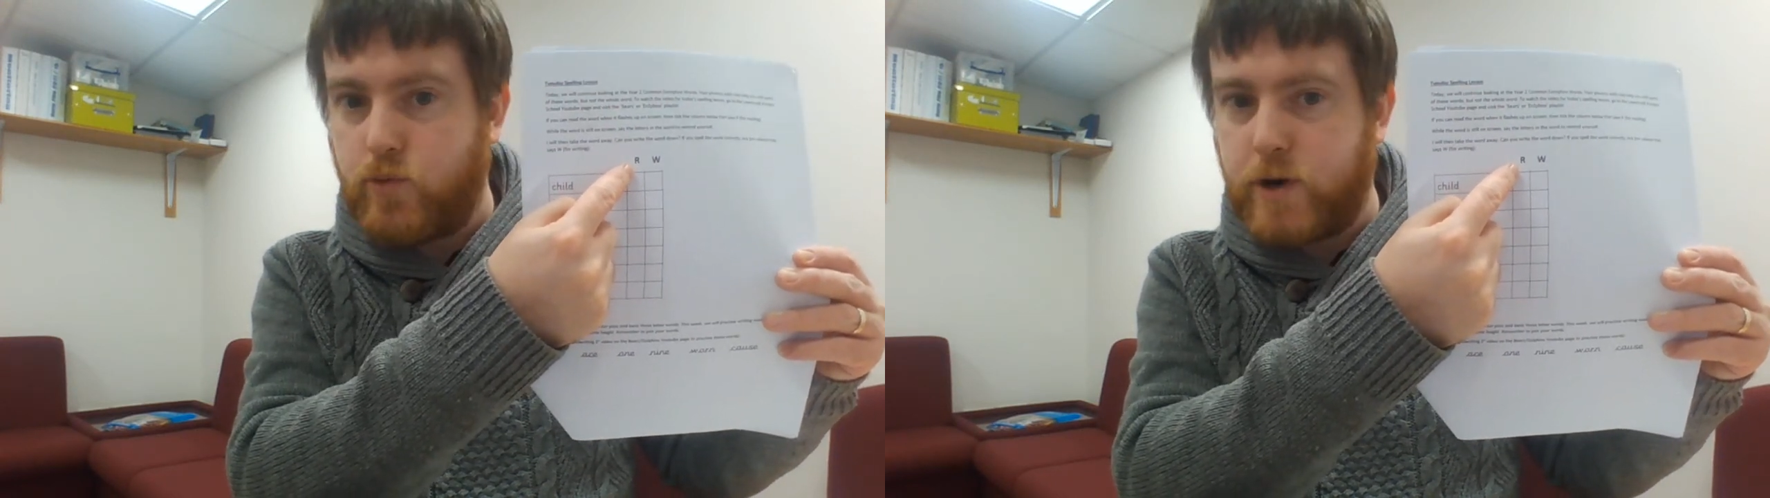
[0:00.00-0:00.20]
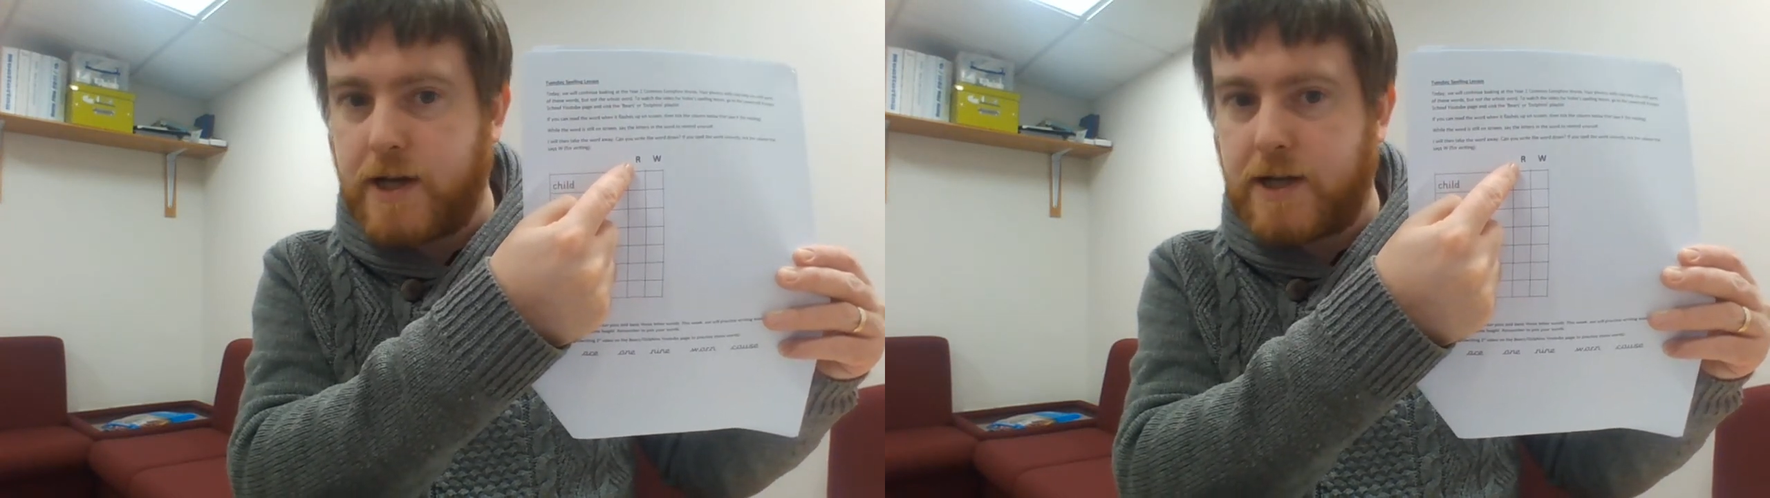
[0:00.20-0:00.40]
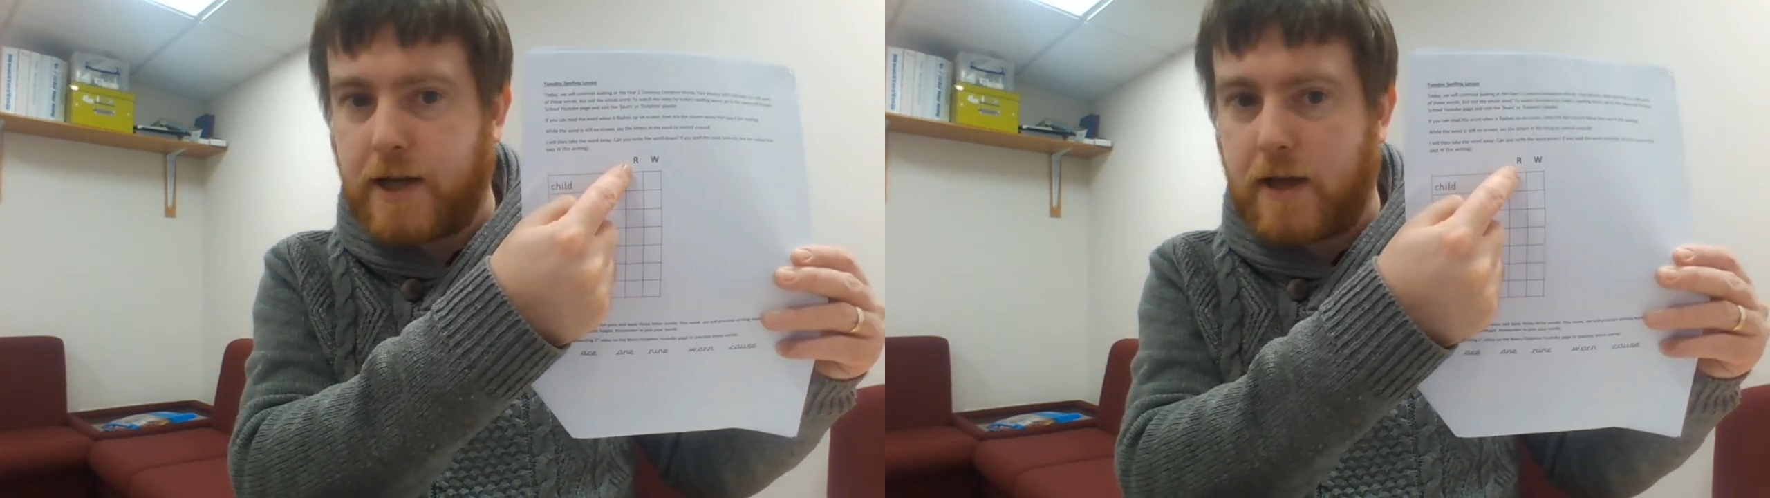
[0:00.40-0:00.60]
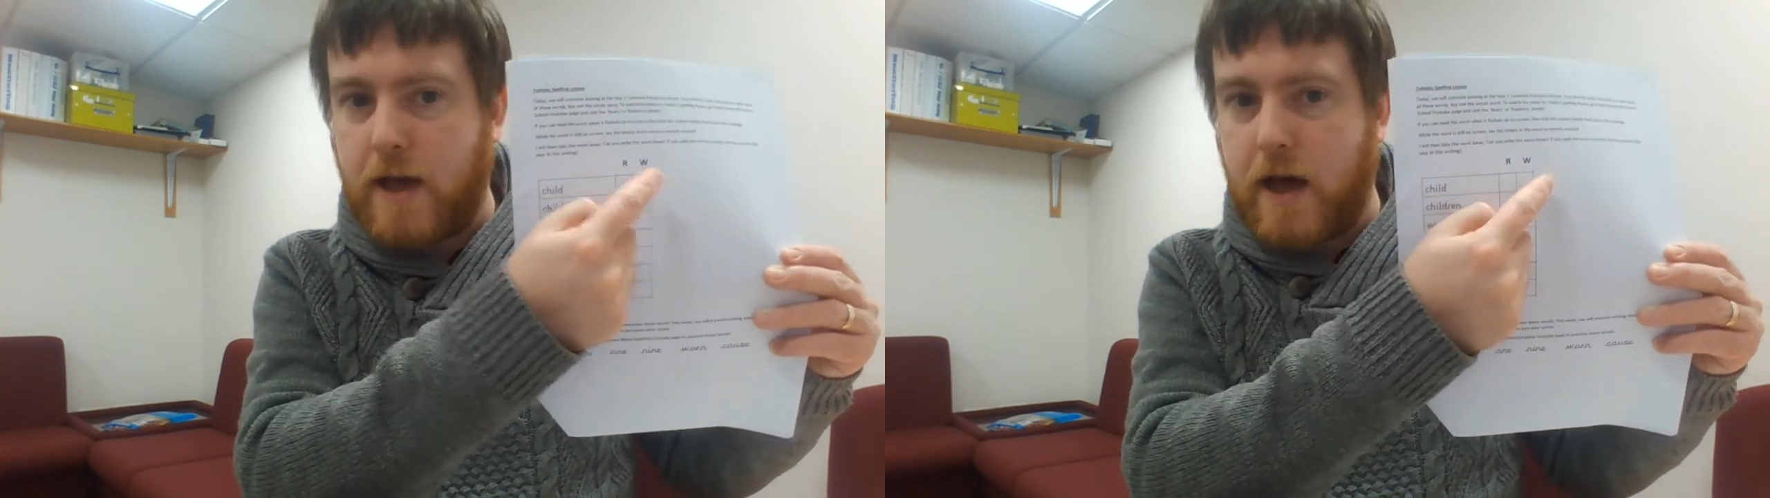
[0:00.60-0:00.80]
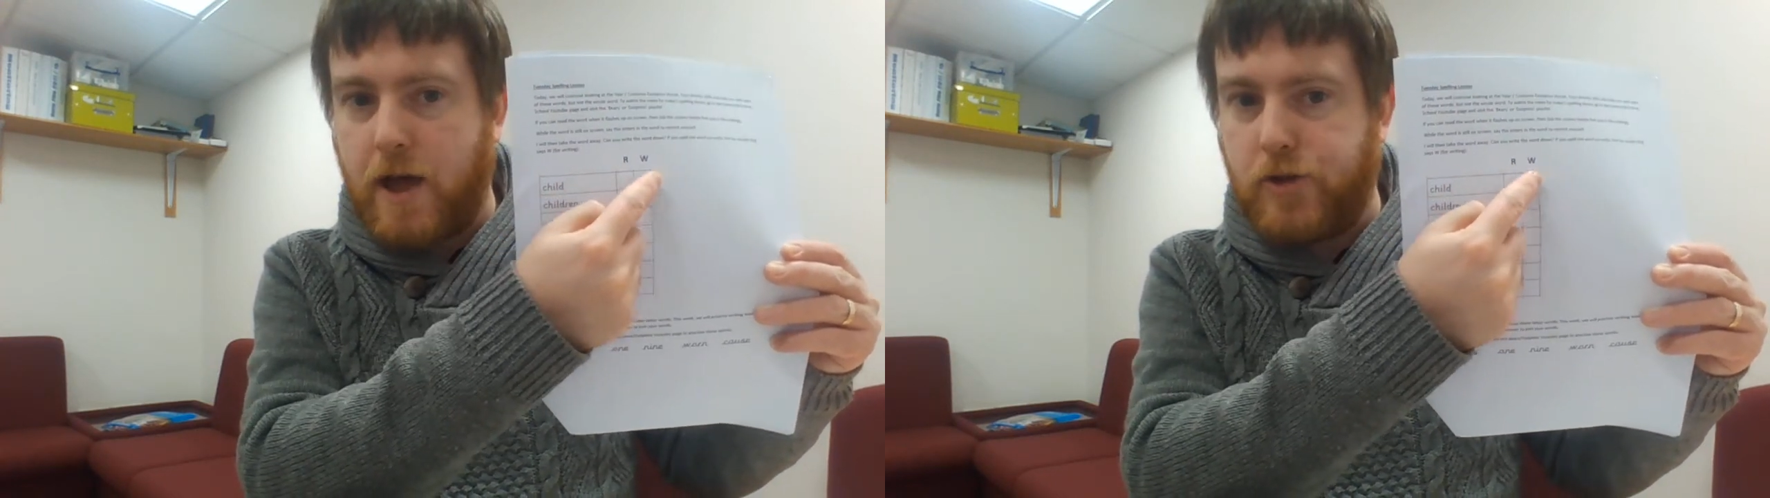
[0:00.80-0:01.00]
reading,
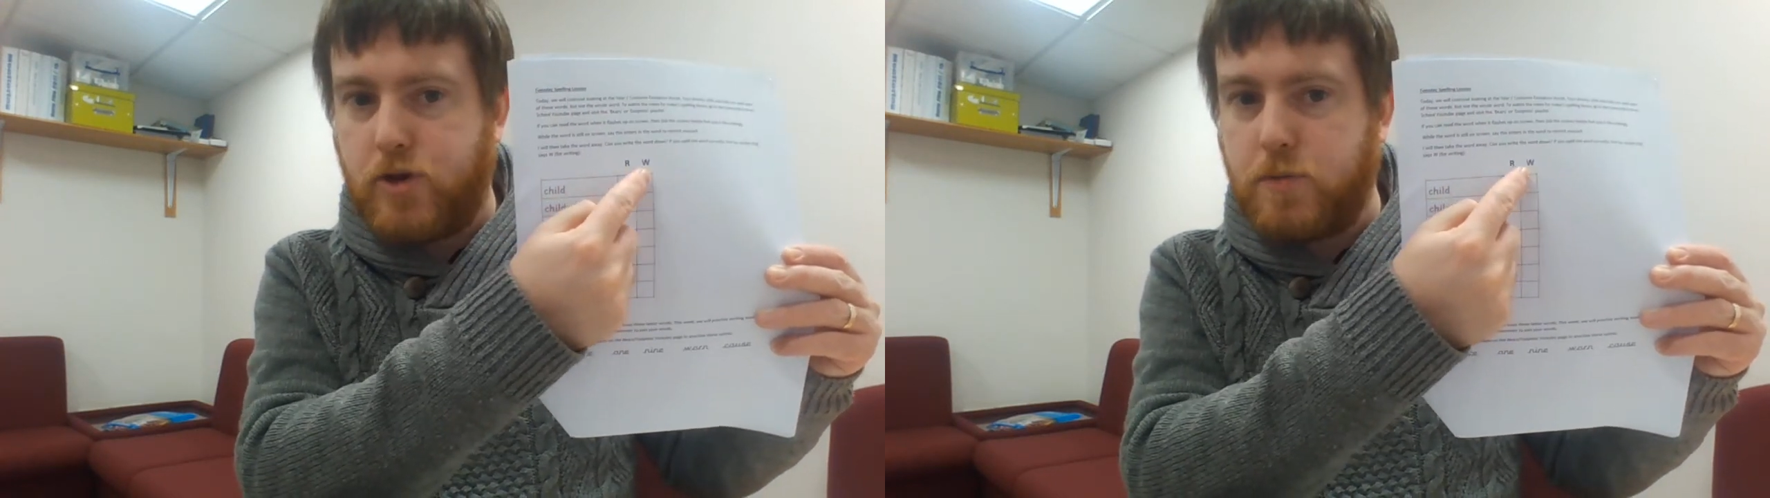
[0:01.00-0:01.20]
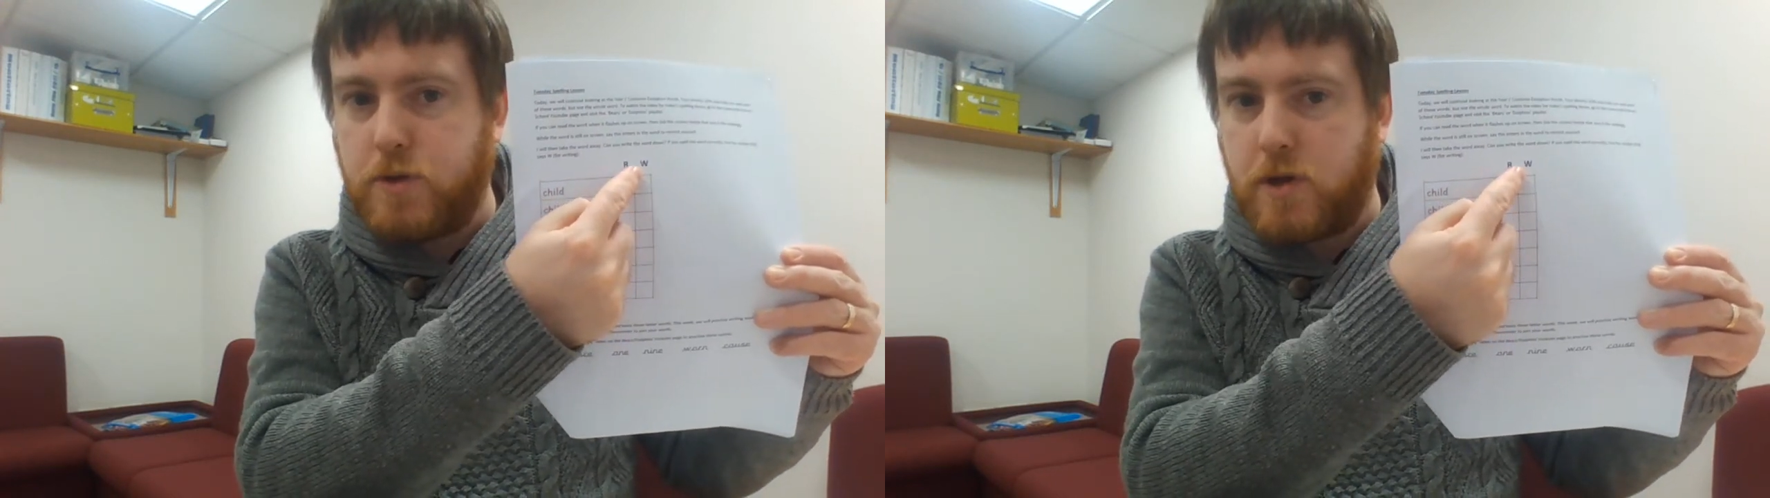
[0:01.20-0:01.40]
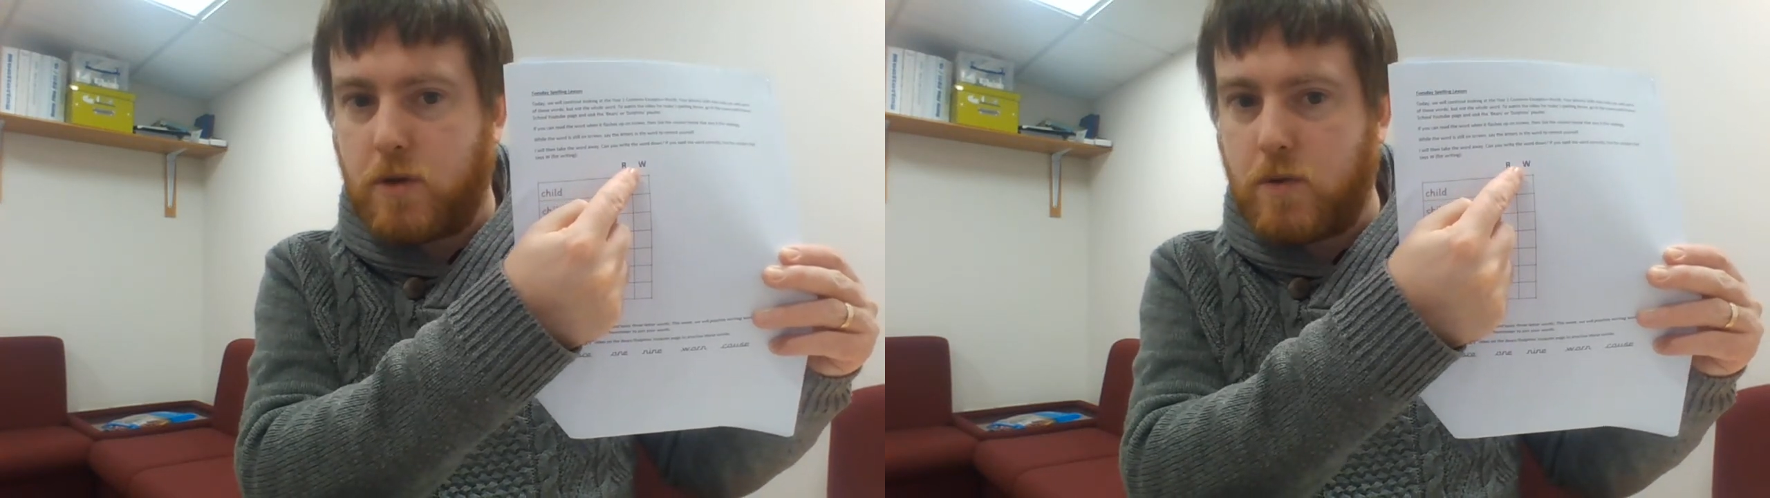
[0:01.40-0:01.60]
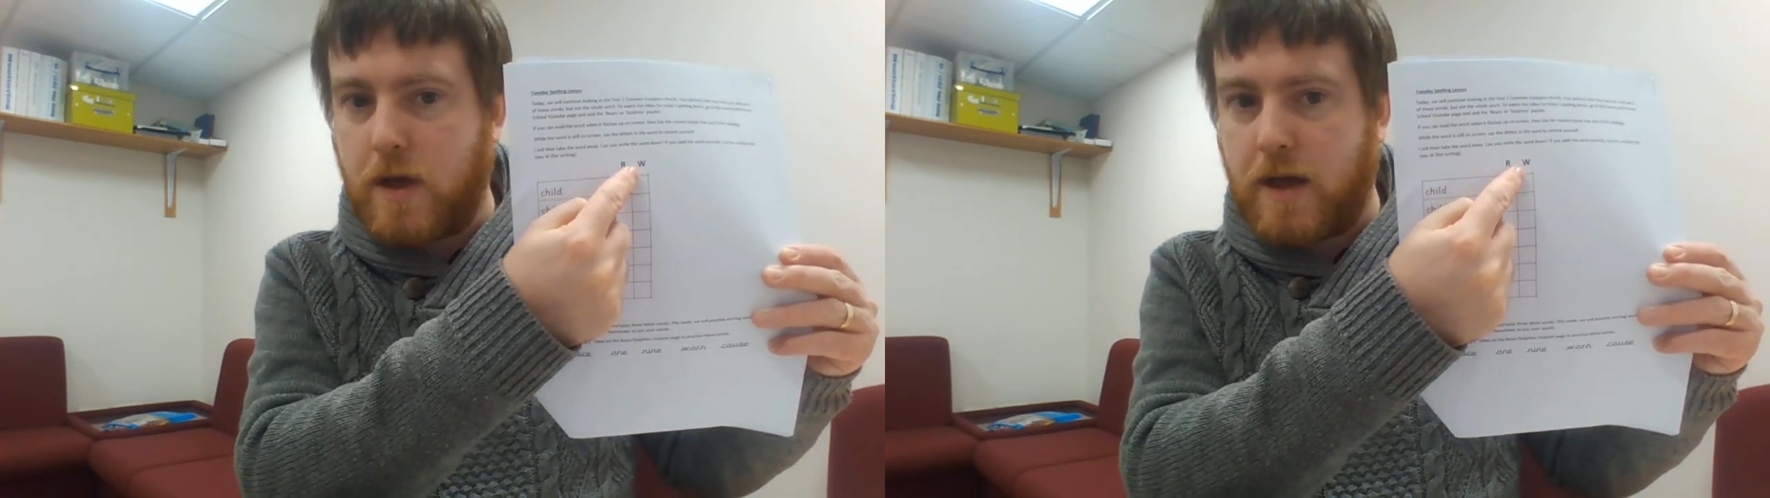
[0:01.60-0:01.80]
and W.